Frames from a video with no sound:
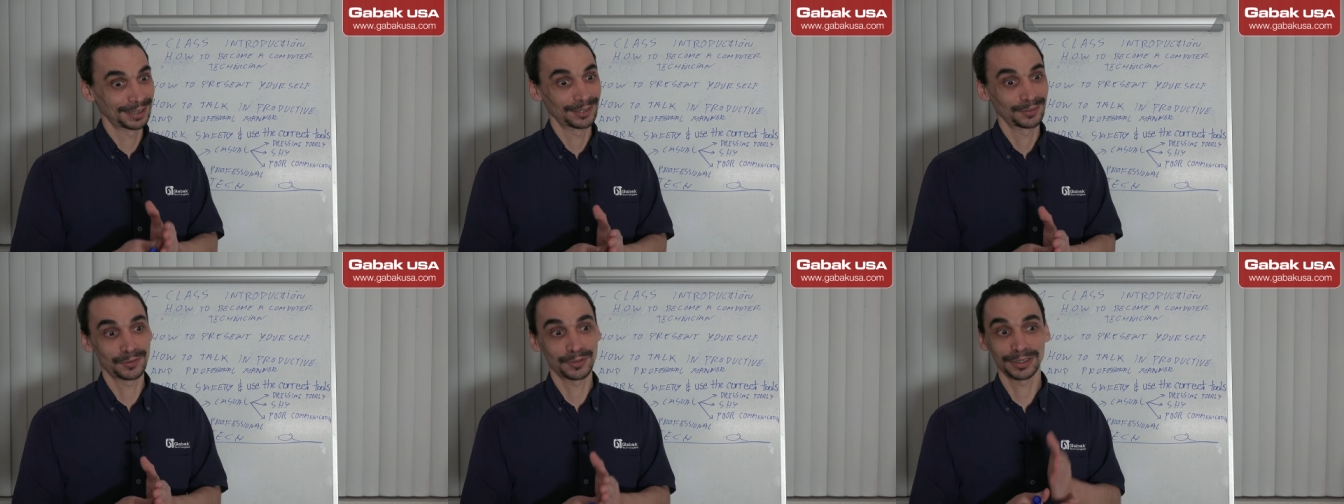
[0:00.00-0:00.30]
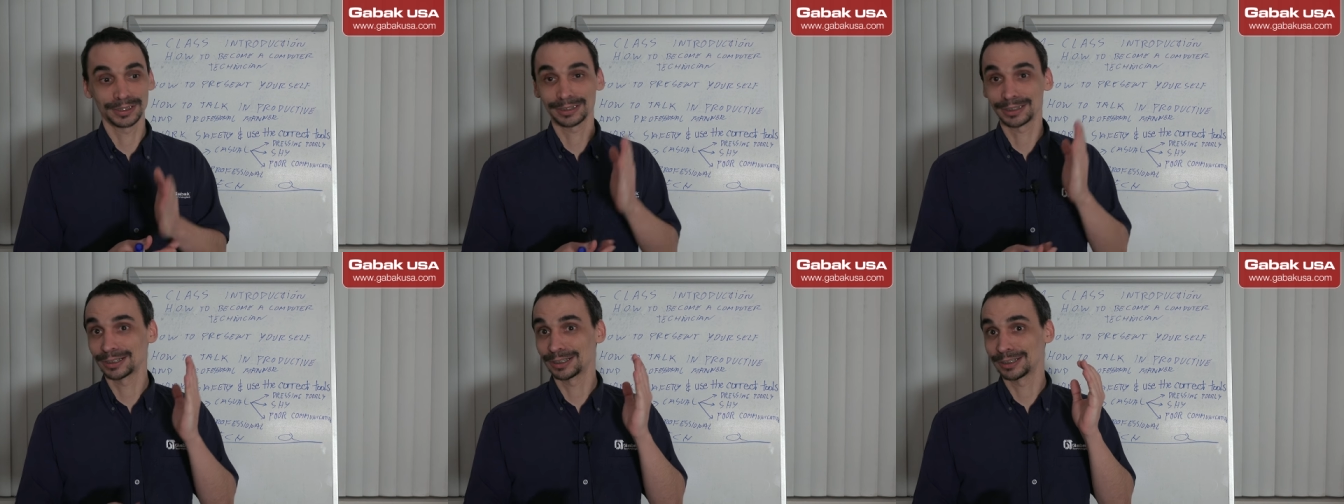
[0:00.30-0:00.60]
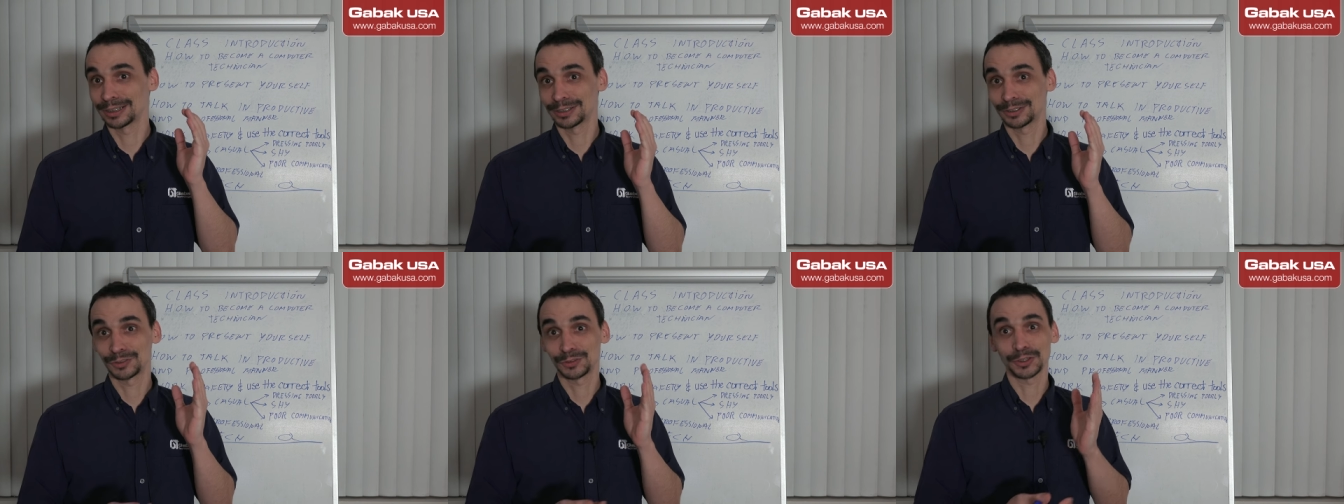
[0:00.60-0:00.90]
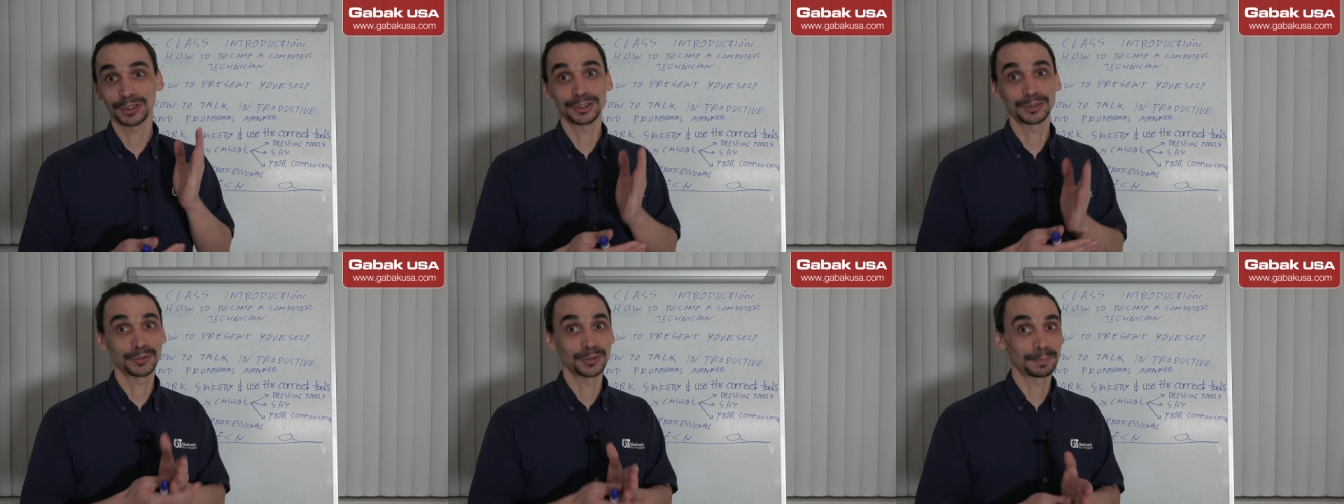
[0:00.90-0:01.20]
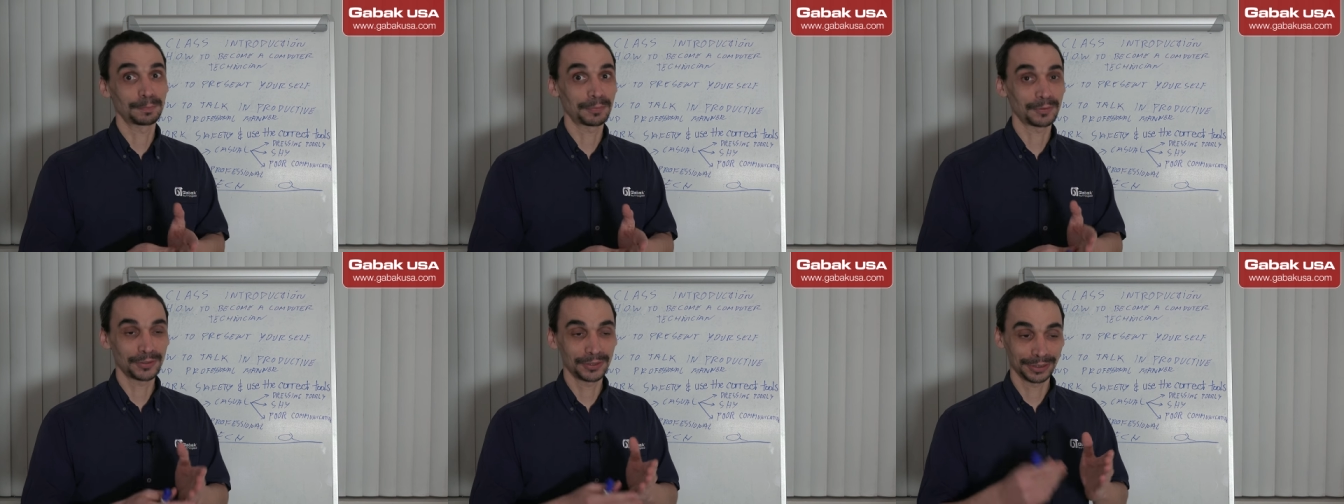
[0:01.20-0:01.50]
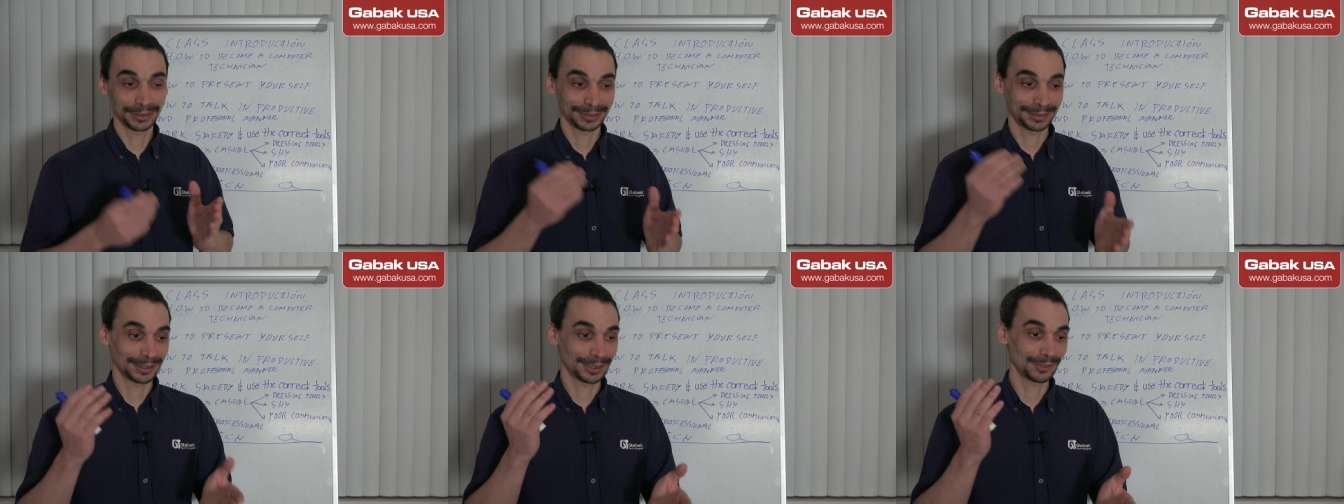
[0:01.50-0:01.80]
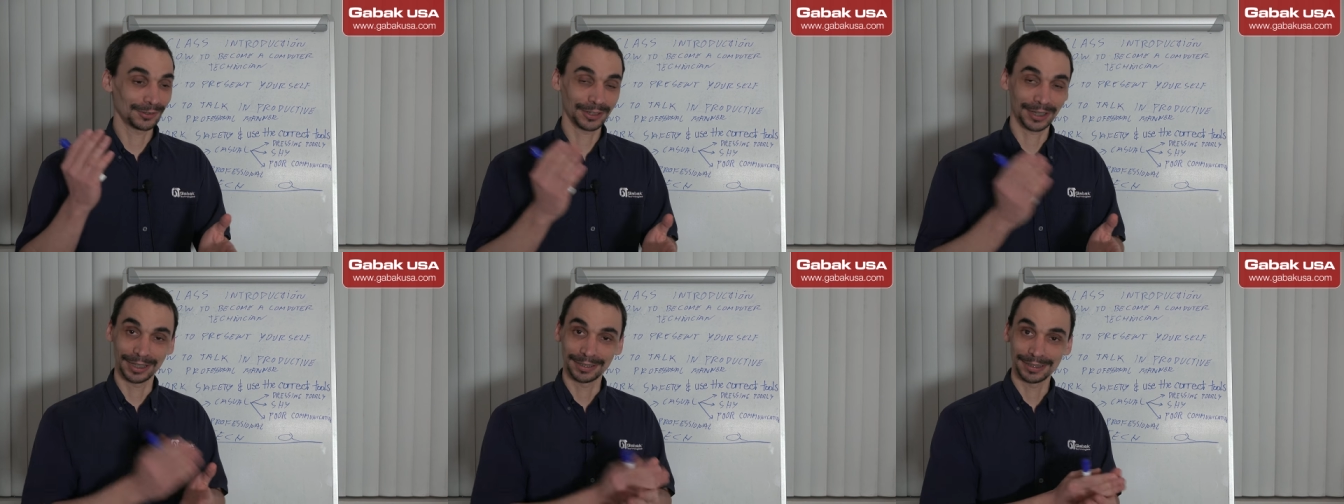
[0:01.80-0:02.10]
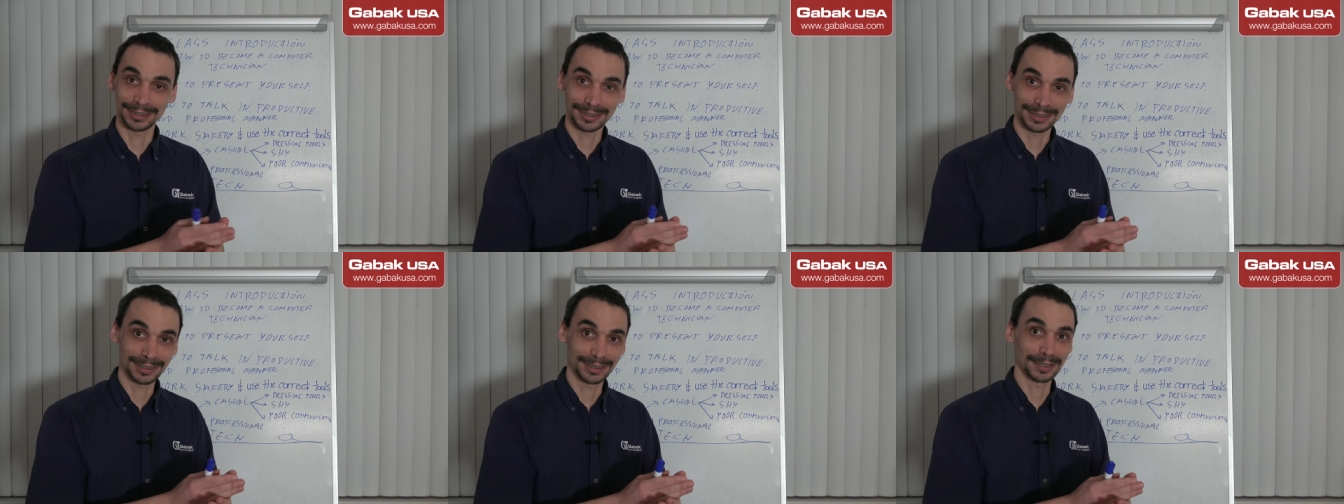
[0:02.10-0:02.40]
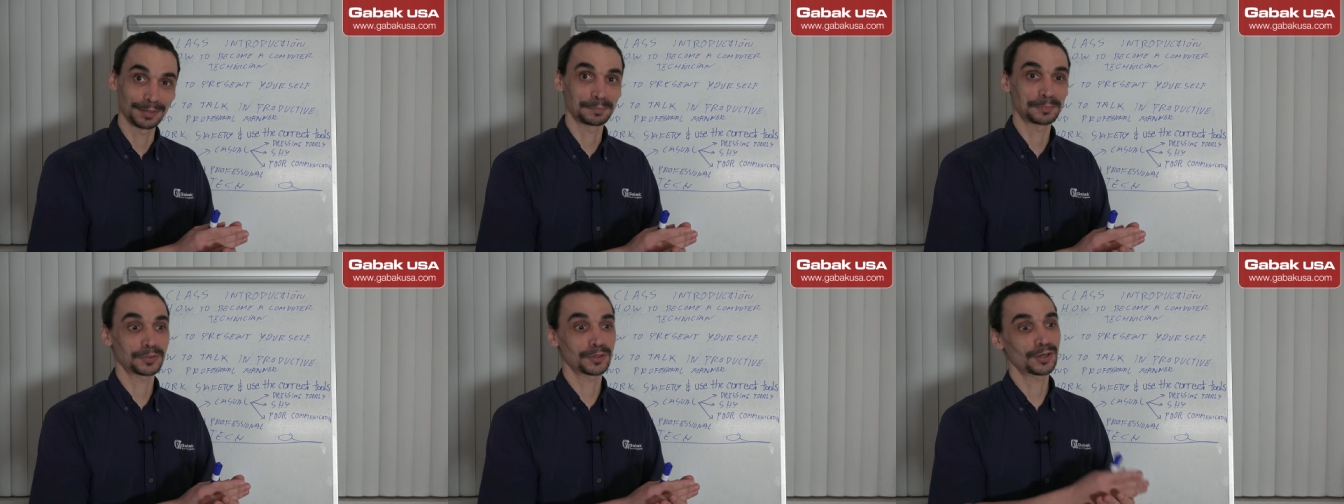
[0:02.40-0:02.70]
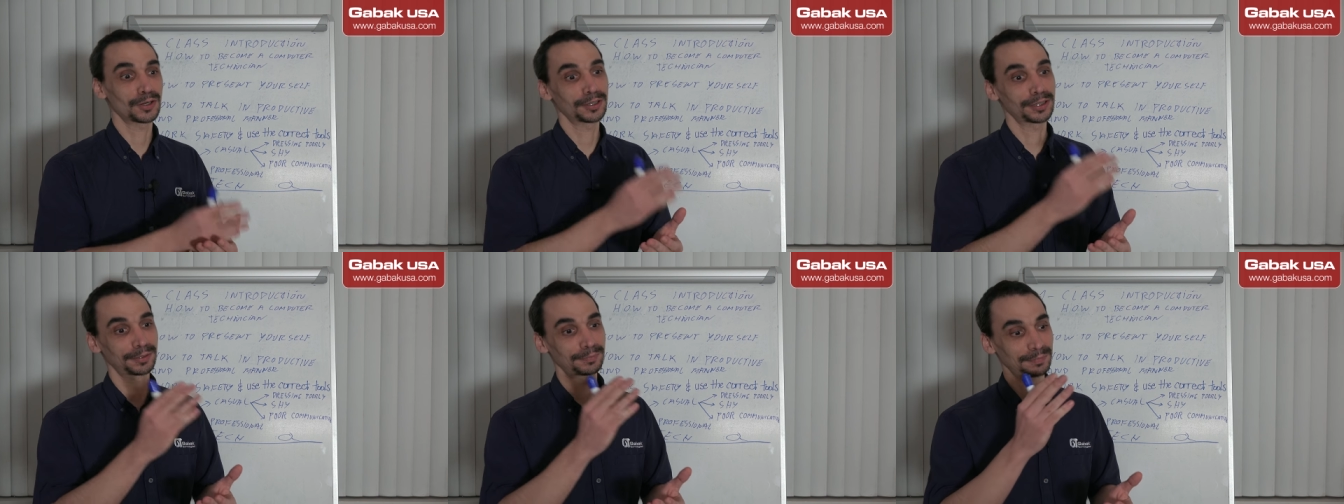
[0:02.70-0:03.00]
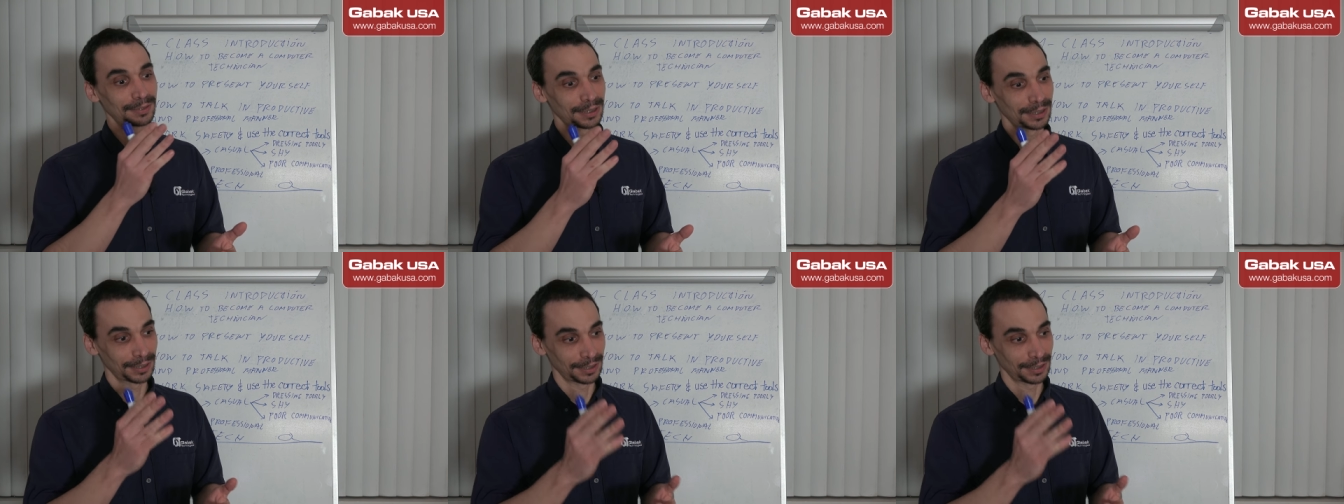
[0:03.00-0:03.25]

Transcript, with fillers: straight, straight to the point. Say, okay, this is the problem.